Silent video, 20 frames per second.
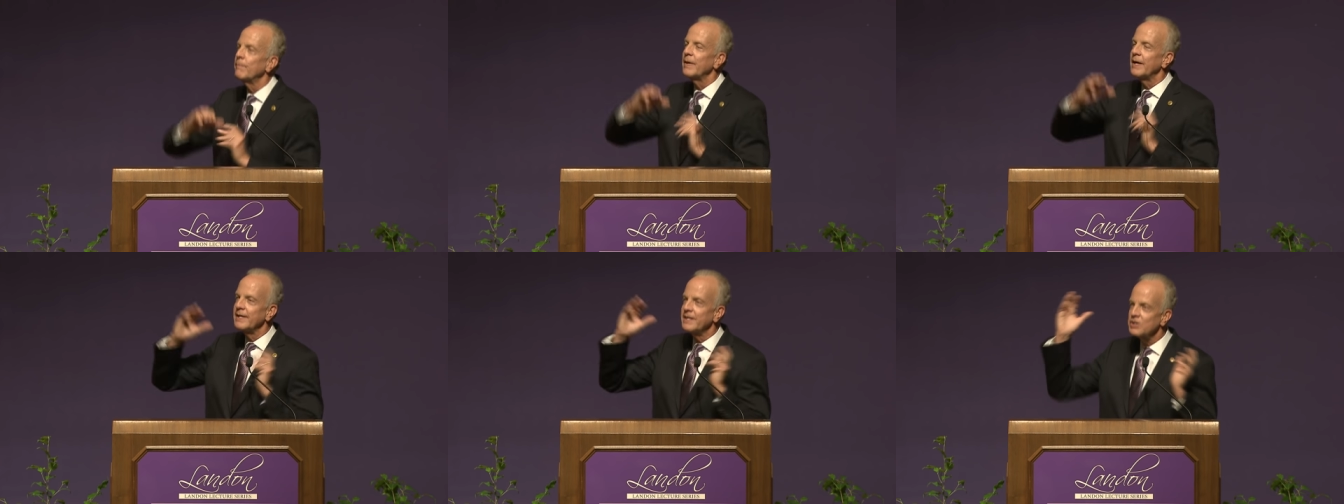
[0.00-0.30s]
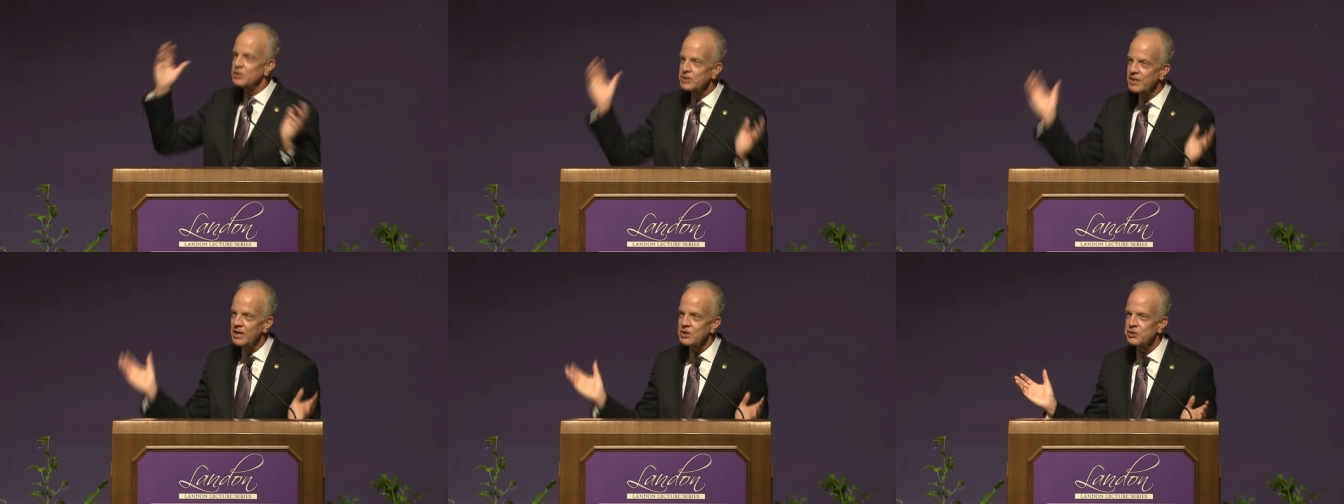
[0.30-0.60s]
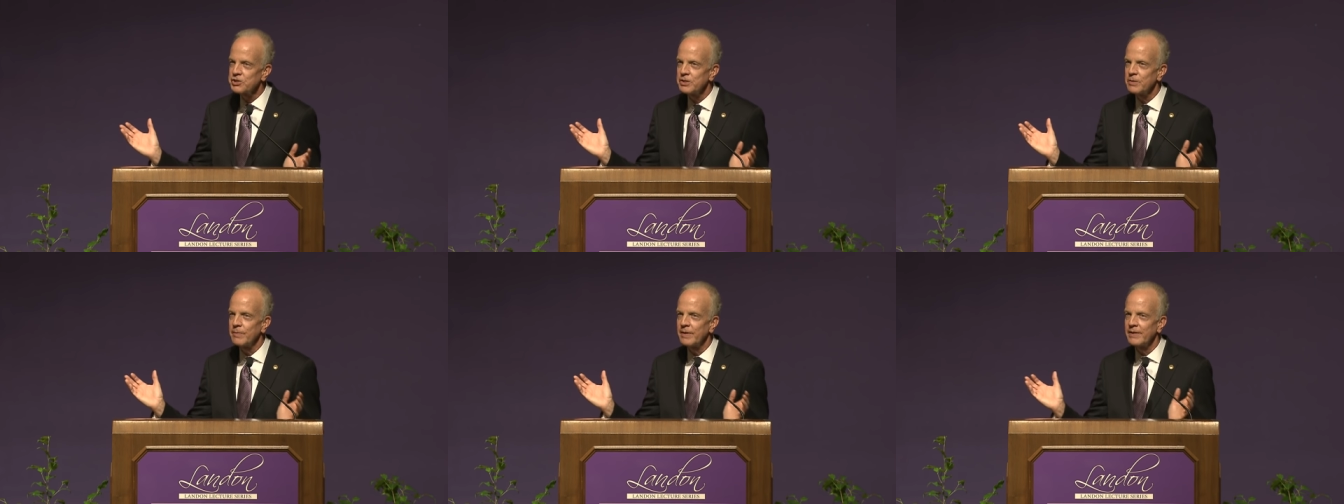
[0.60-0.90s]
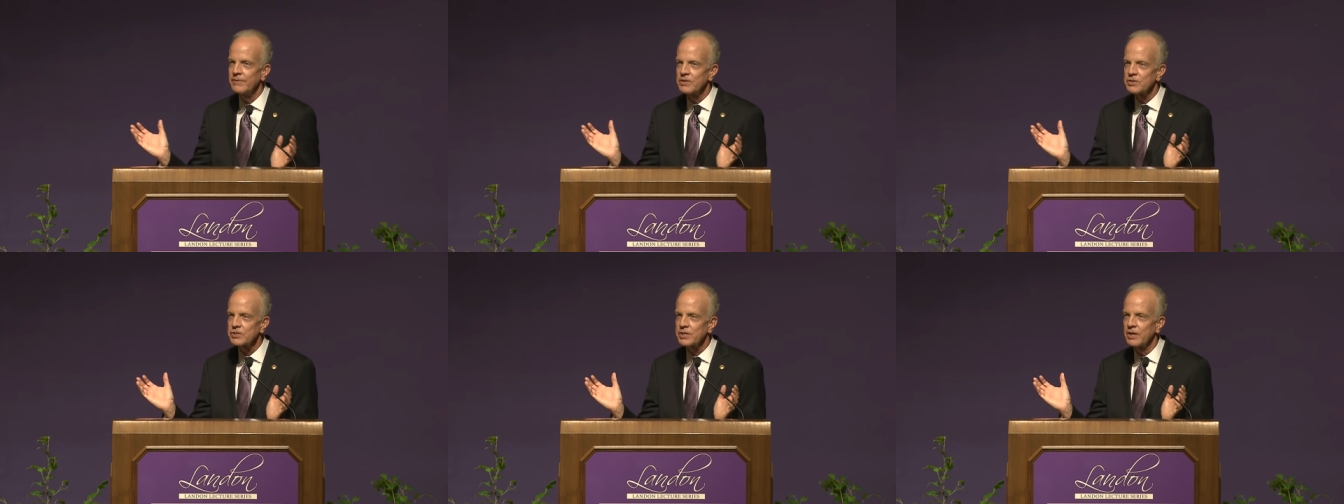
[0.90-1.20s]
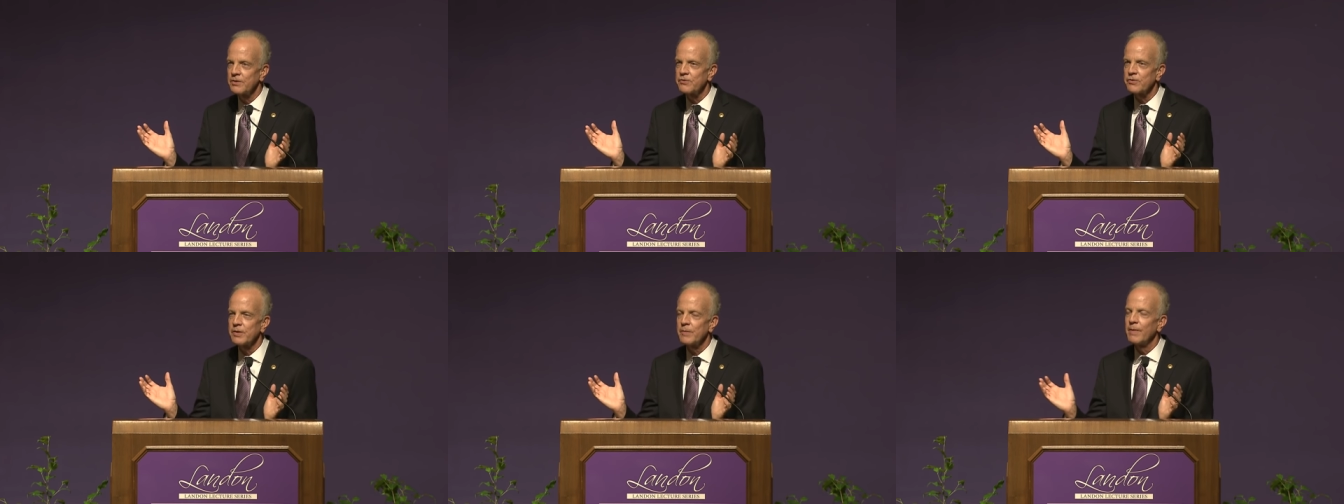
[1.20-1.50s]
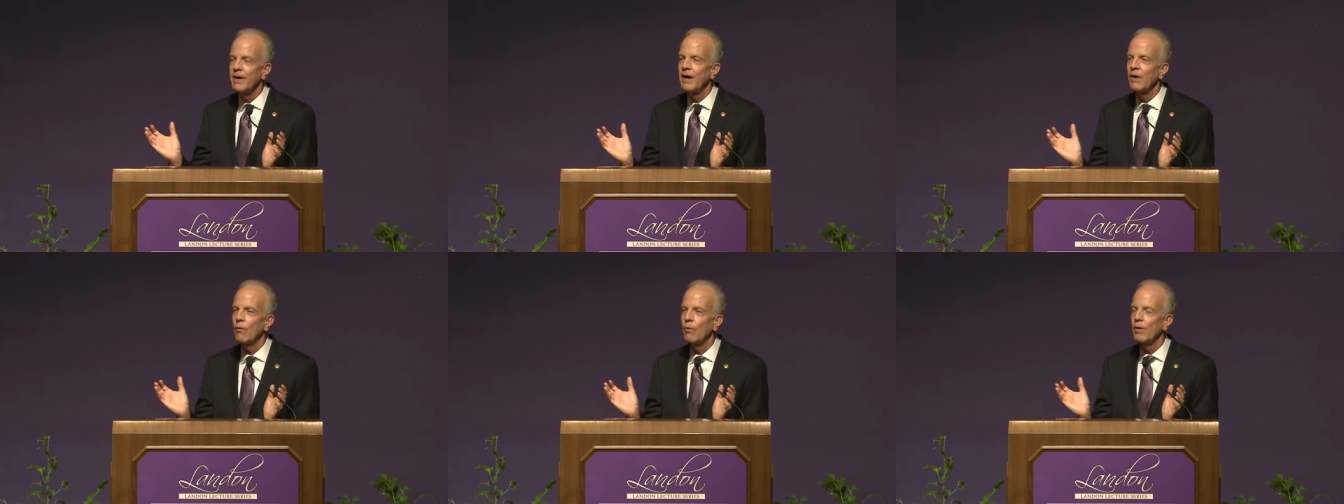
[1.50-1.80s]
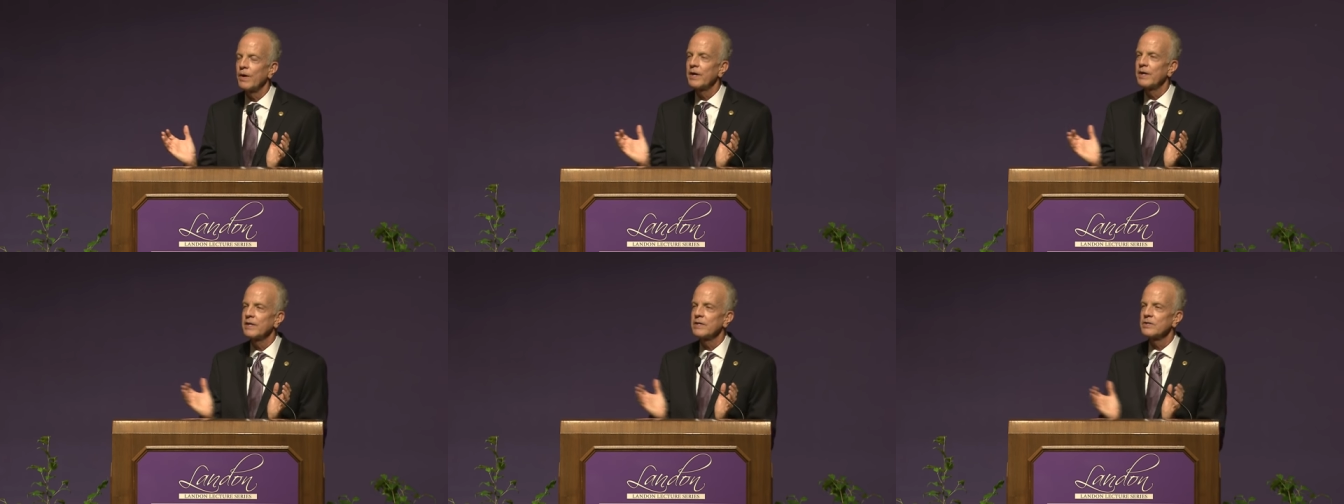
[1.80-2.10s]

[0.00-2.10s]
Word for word: a discussion in this country about what it